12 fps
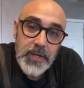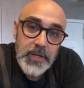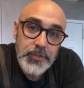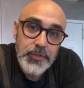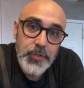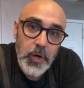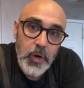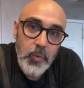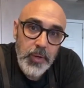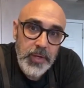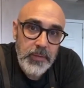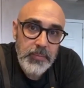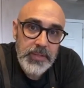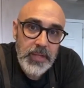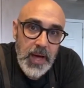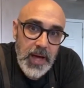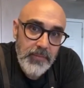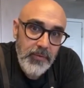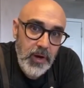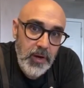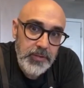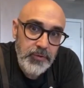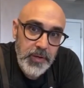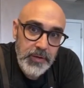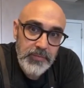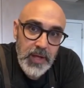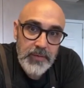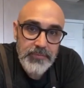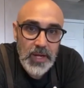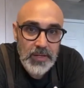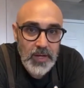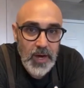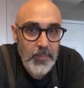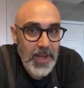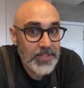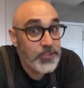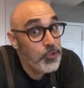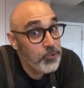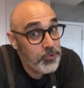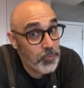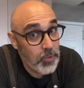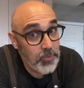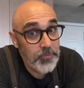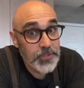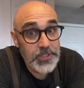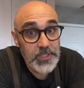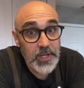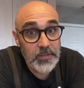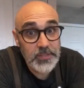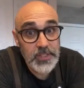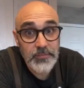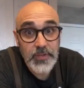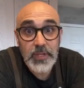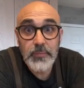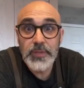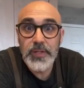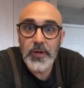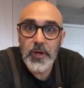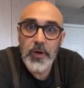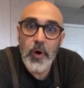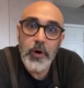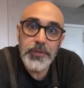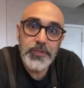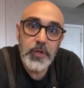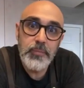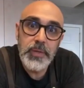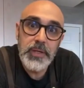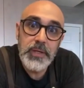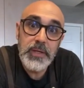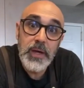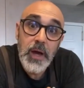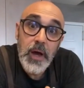So we're going to be live on creativelive.com as usual for CLTV, but they're going to also be